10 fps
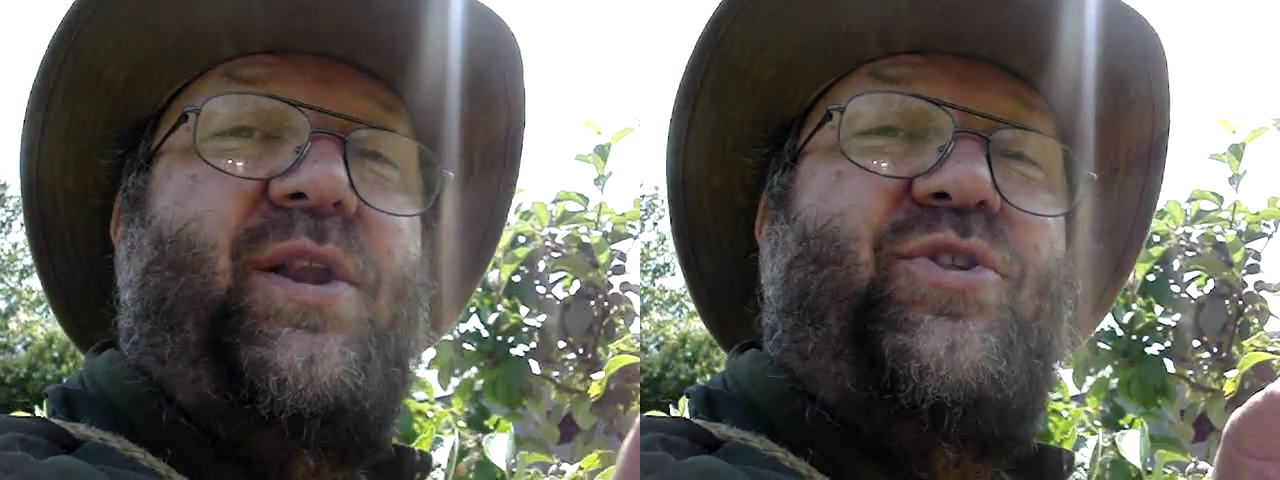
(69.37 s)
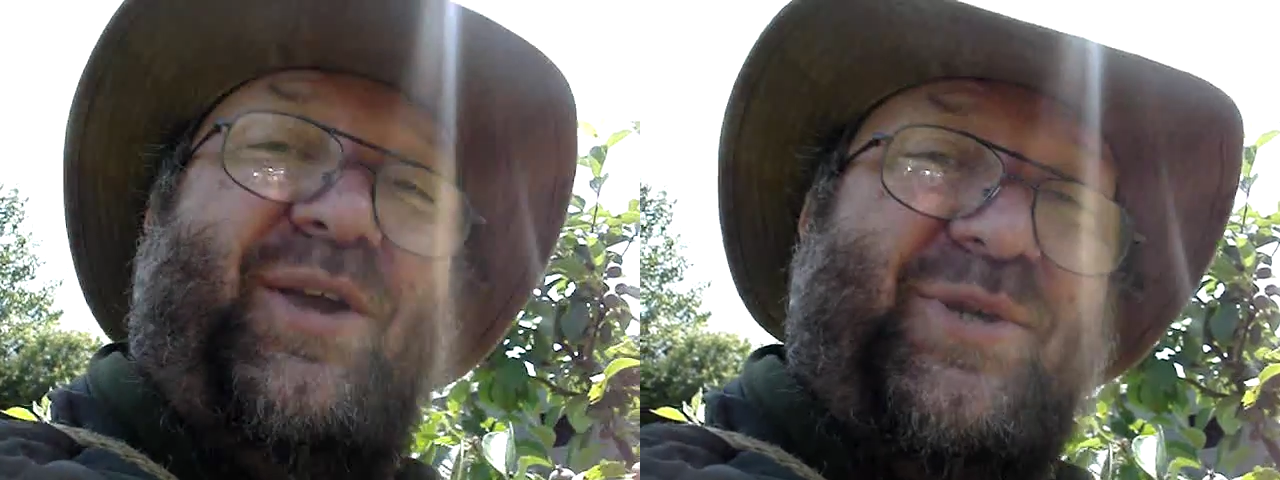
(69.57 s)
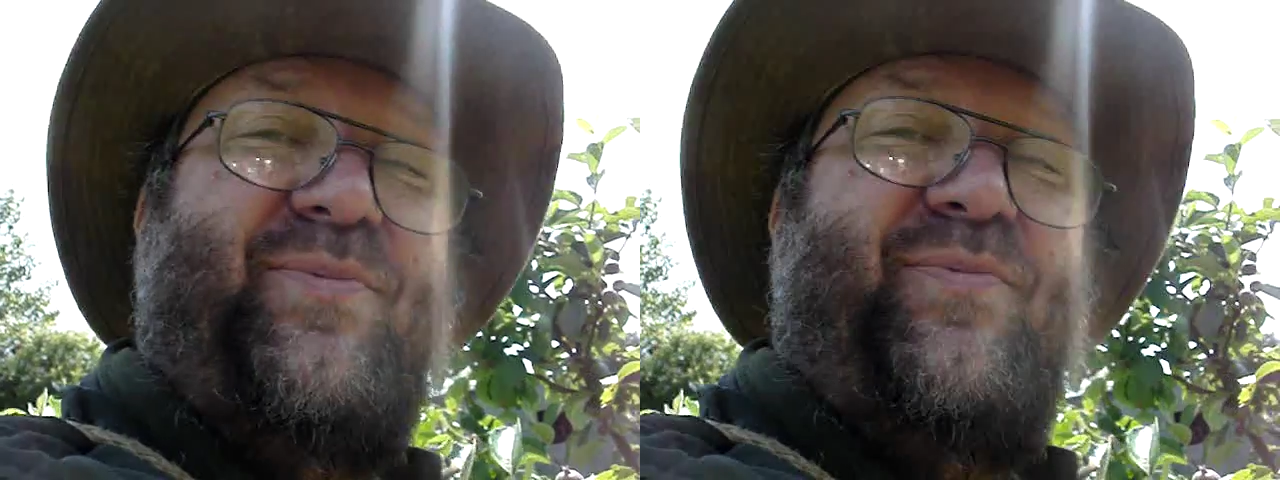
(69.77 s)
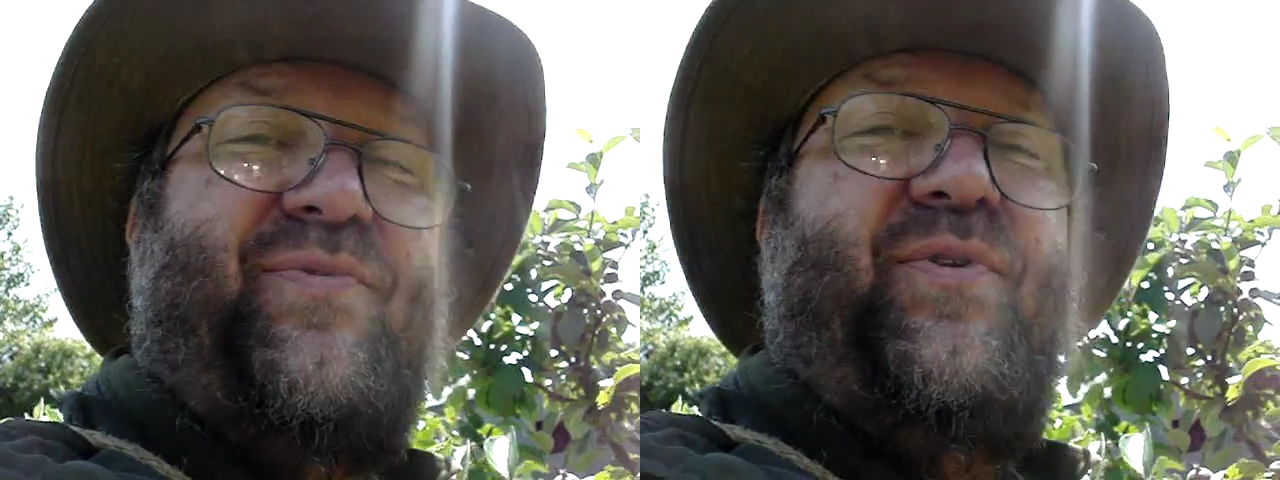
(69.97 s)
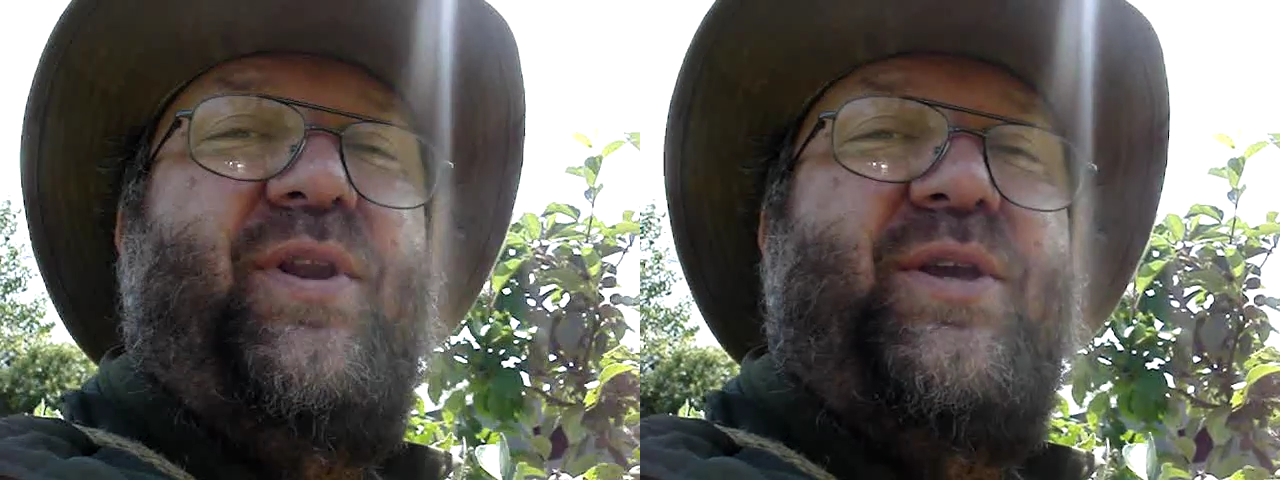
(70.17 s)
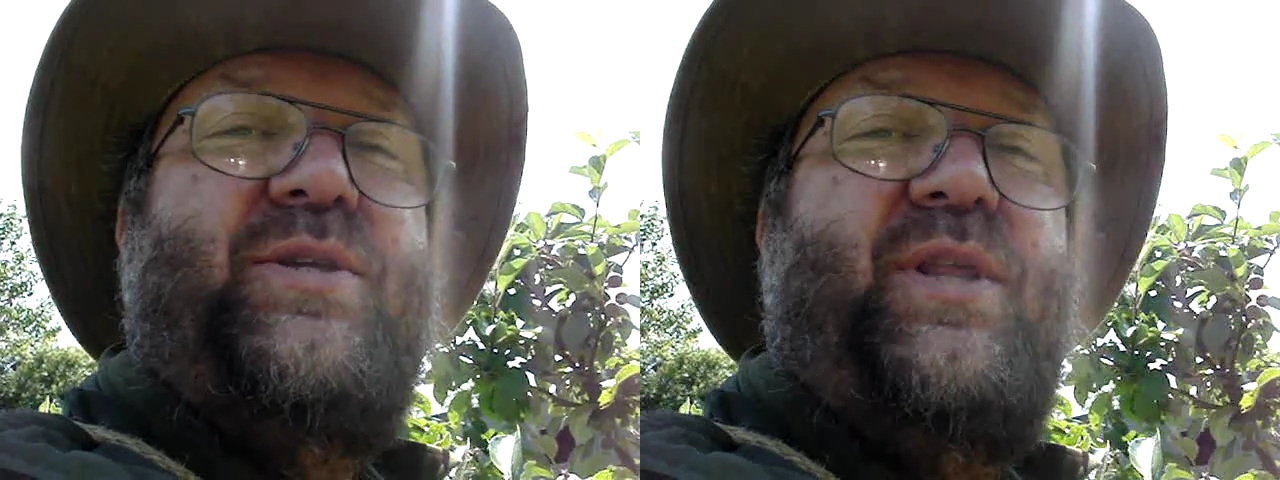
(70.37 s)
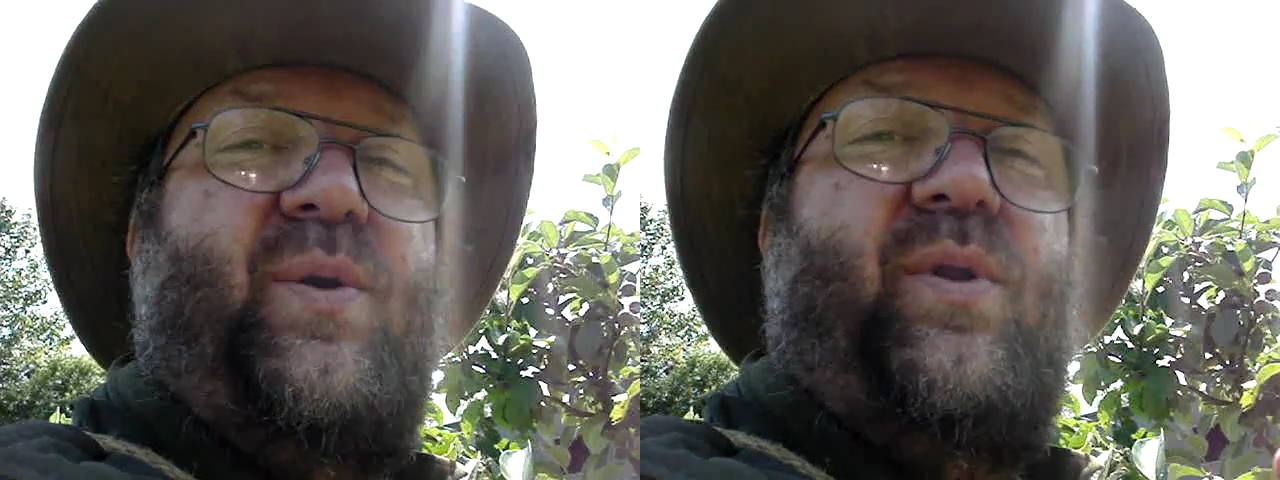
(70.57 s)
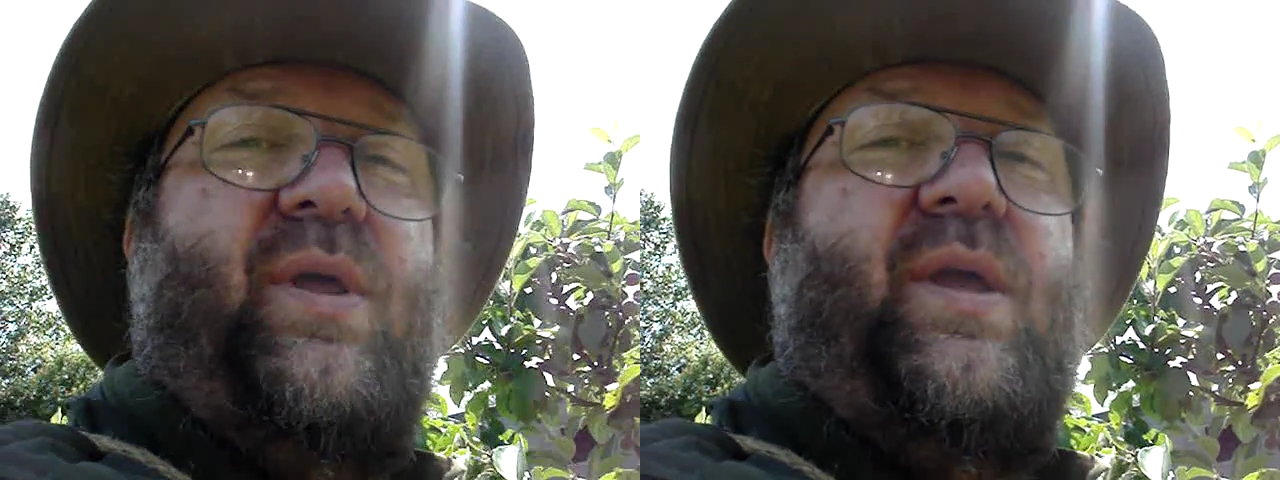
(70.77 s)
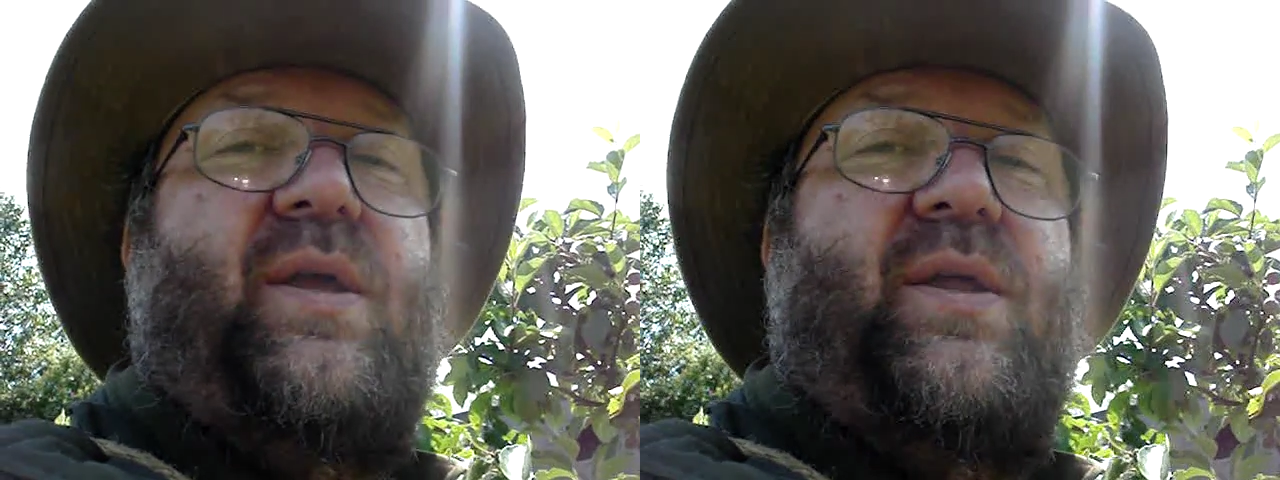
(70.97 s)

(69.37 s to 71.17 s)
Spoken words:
an adjacent fruitlet, so they will